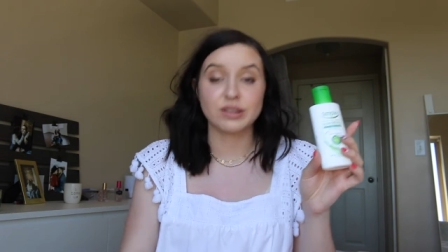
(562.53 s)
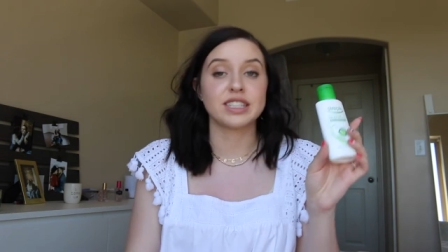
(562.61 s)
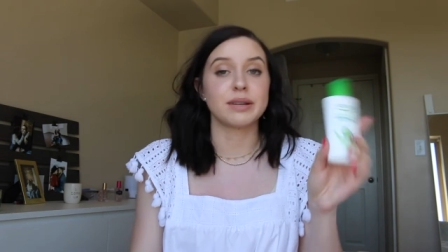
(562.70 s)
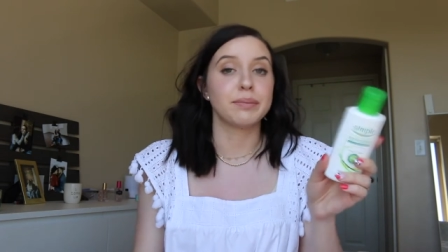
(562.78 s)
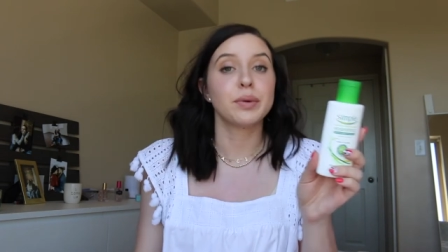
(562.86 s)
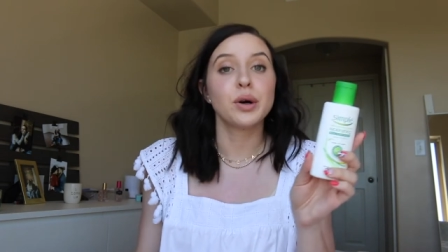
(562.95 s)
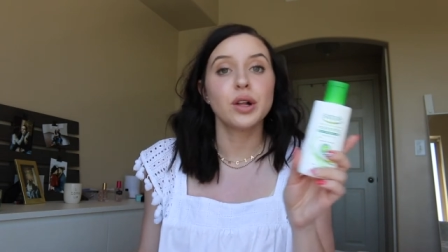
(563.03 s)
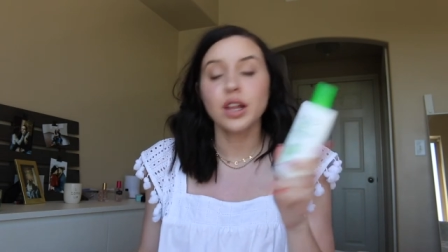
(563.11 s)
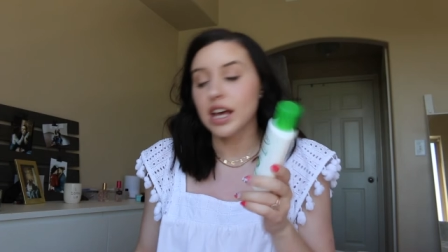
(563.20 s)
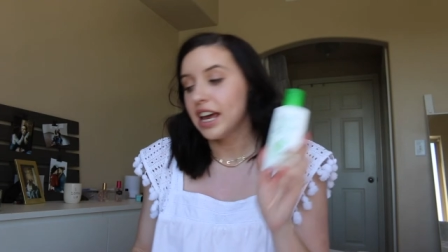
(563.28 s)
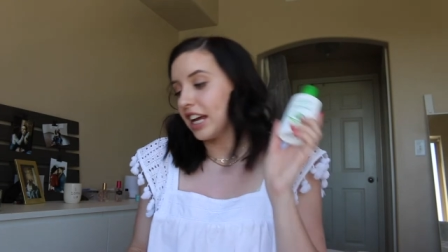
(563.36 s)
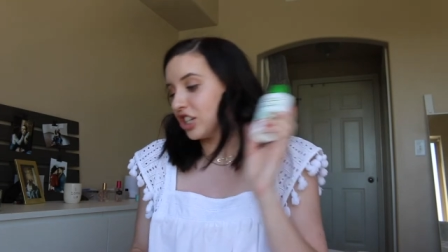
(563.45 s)

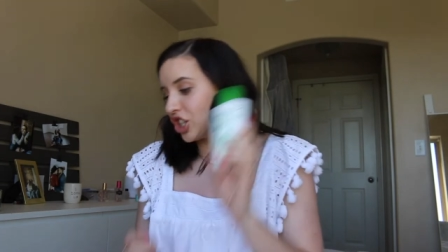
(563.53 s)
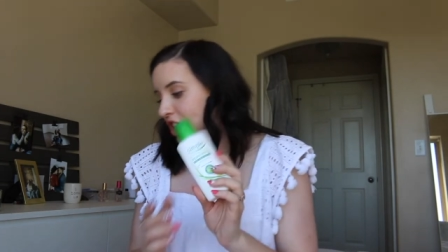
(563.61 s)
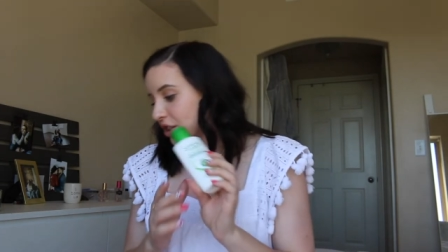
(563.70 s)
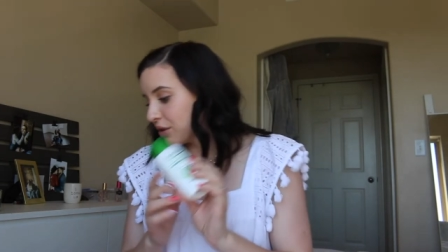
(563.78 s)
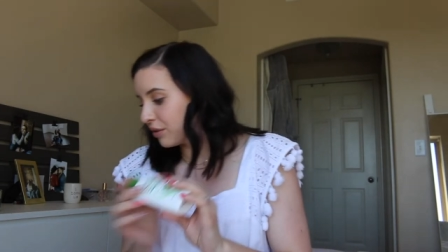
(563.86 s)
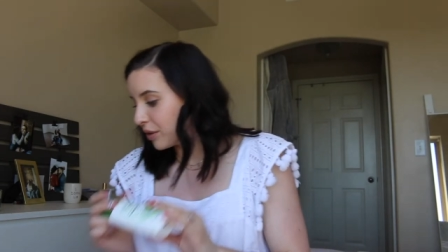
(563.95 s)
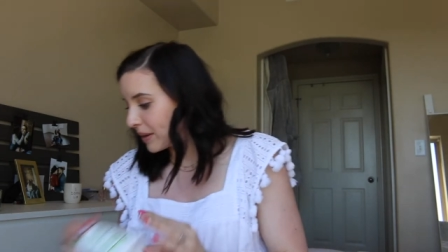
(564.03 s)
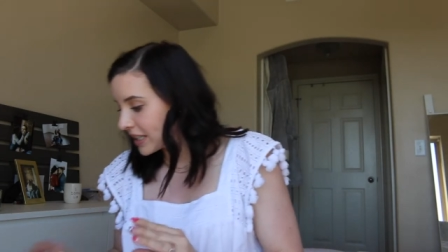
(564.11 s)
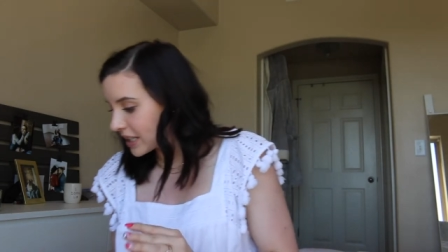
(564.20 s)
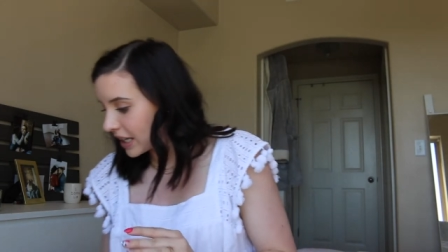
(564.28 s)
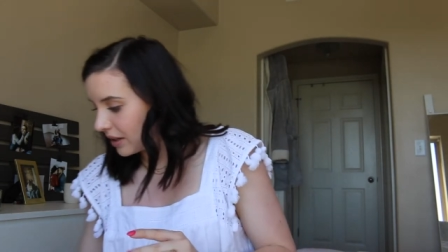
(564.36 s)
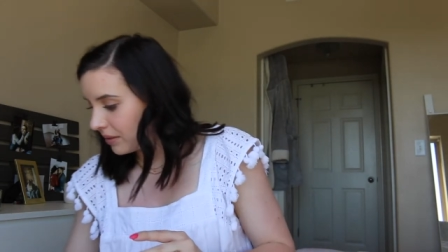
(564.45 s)
simple and gentle for my
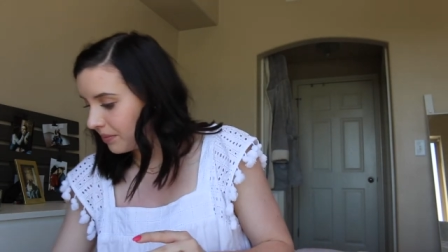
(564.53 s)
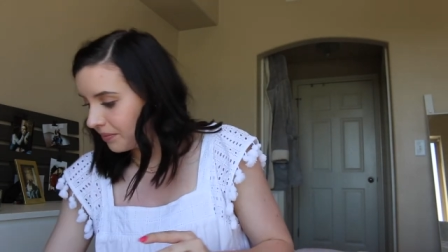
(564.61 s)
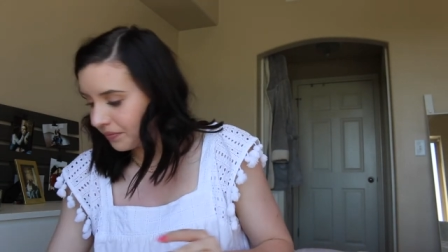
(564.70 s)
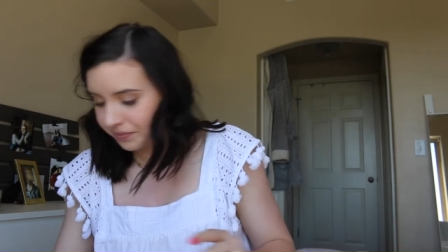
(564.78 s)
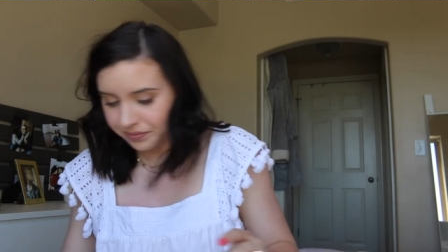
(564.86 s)
skin.